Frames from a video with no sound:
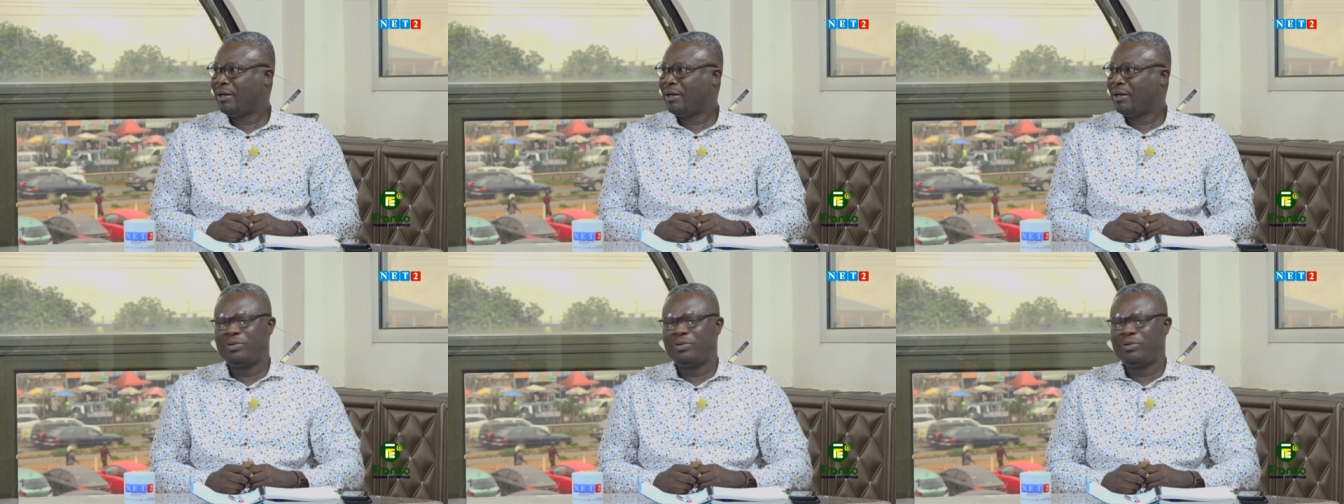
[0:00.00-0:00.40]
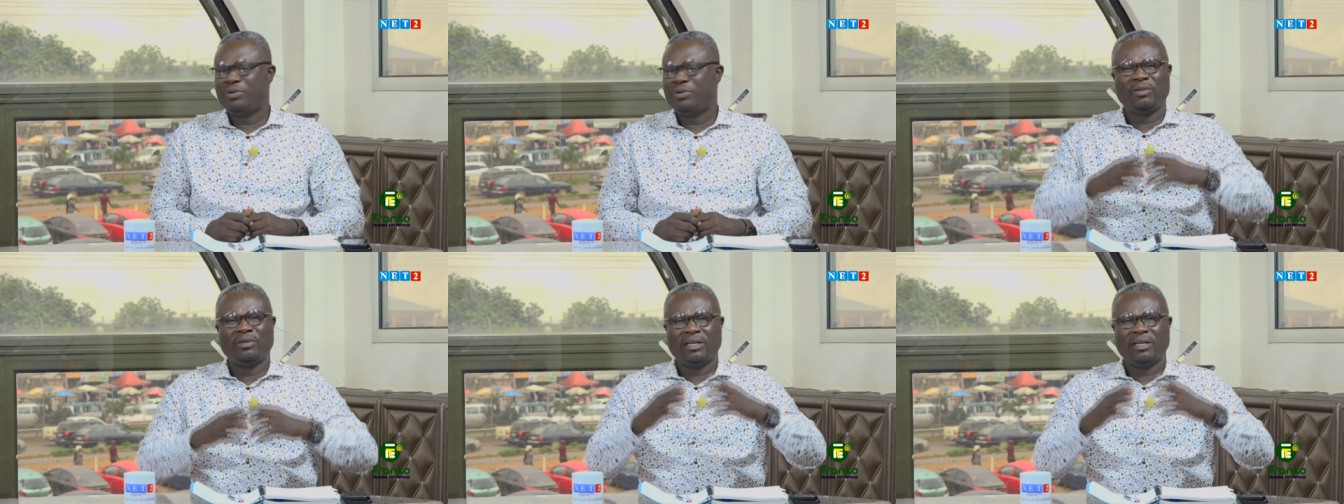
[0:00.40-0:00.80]
Obi
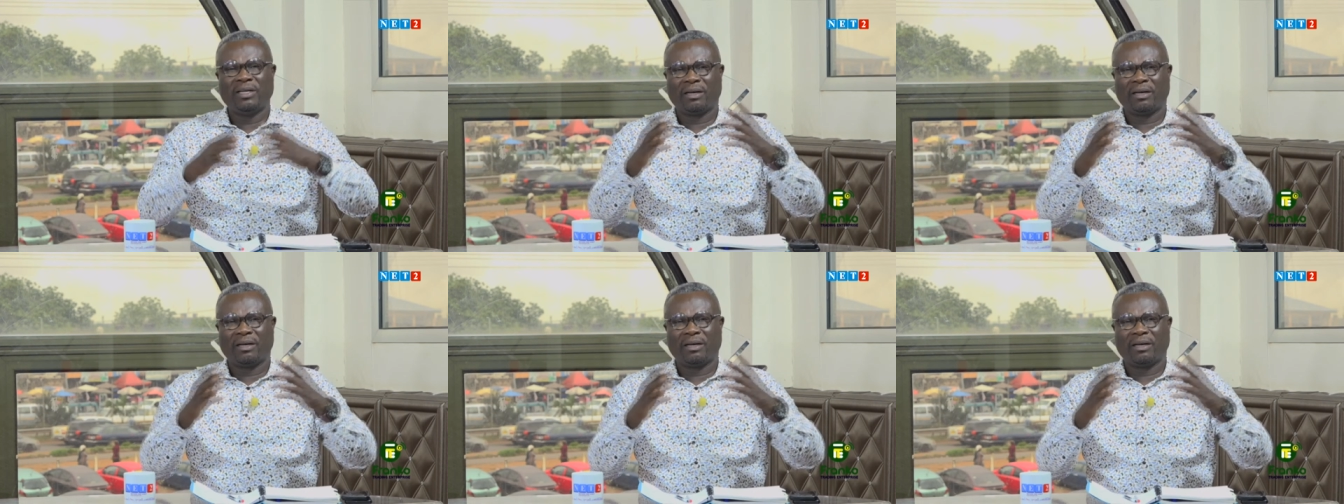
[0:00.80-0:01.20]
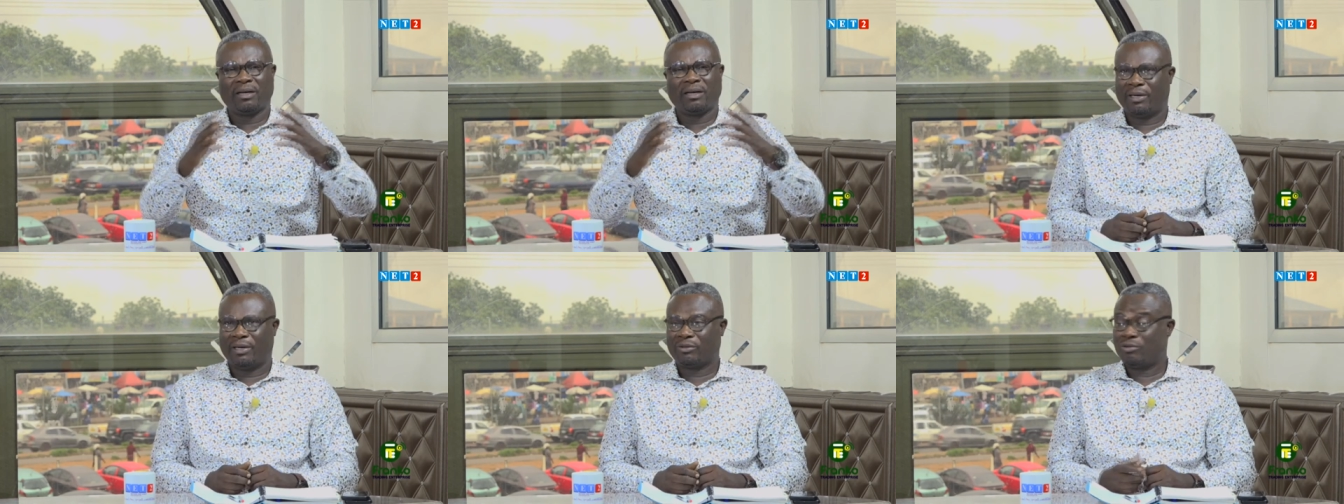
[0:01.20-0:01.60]
asi me a
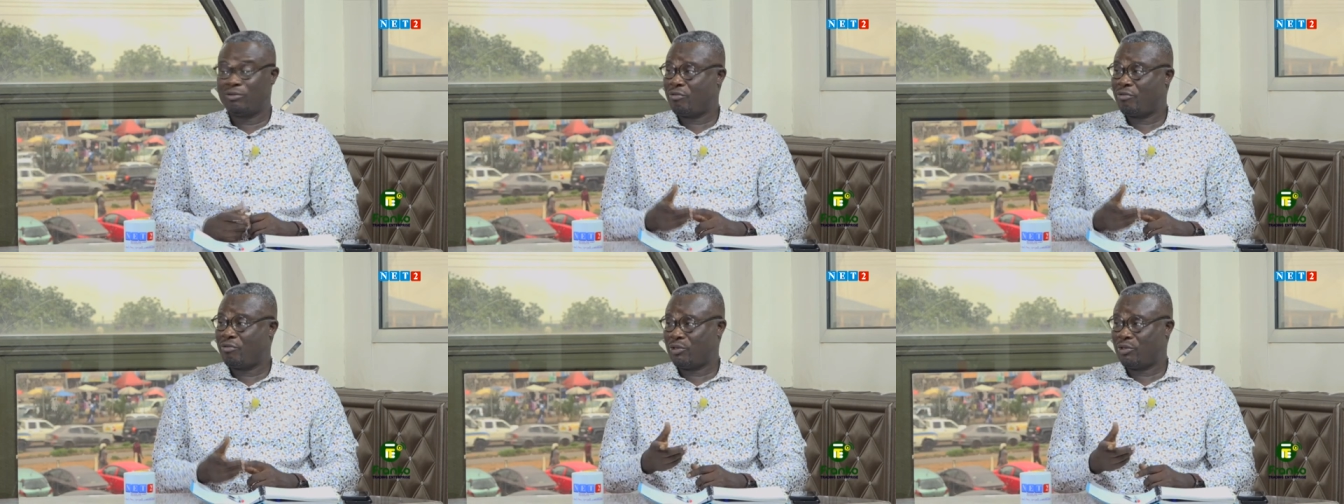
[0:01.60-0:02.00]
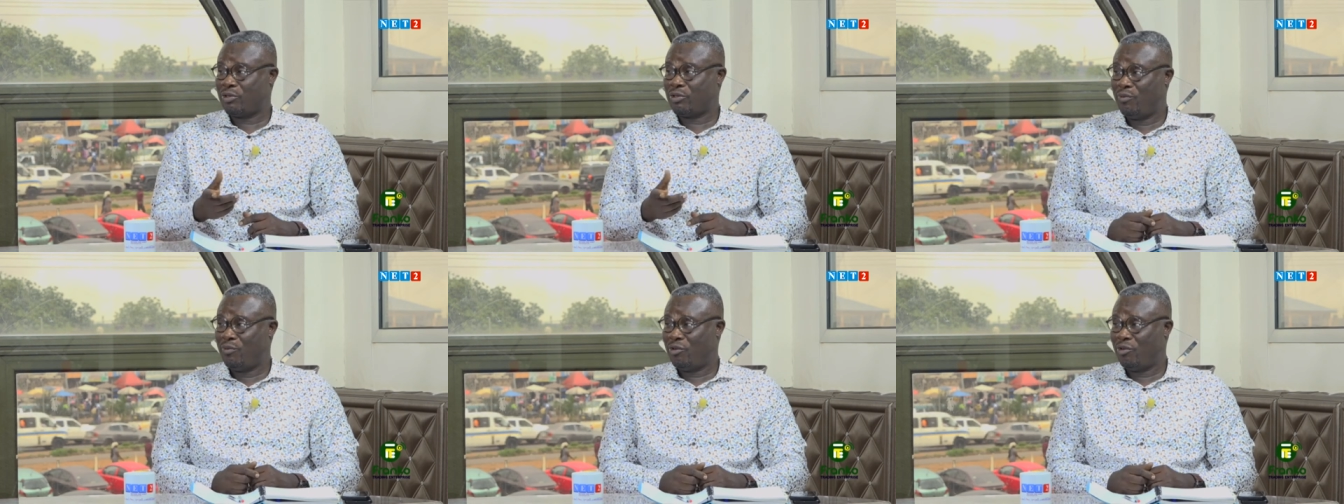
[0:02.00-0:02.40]
Christian, but of course no
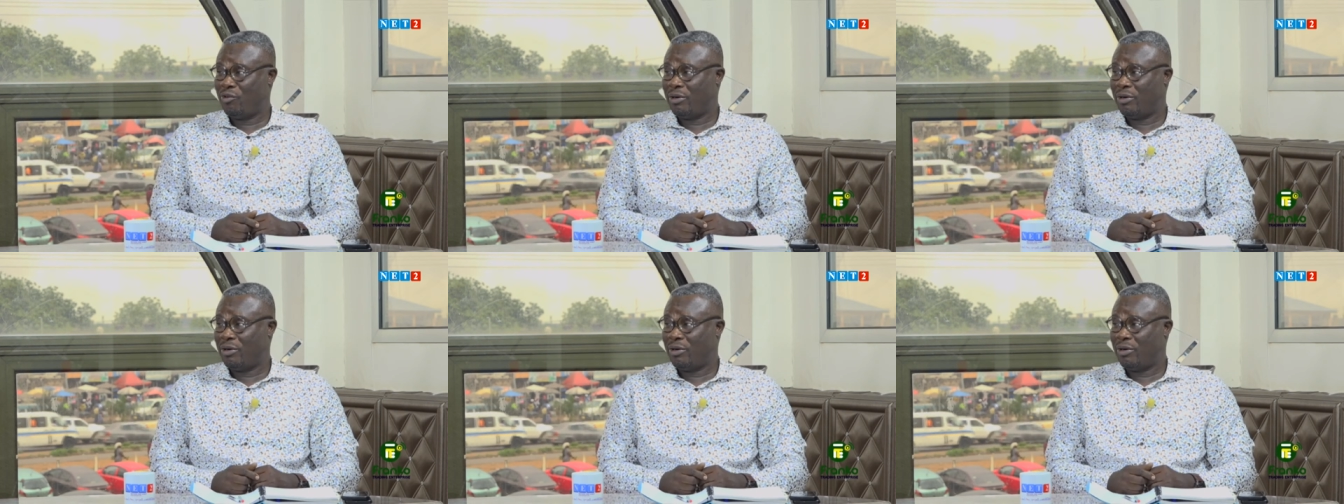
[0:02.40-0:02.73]
more.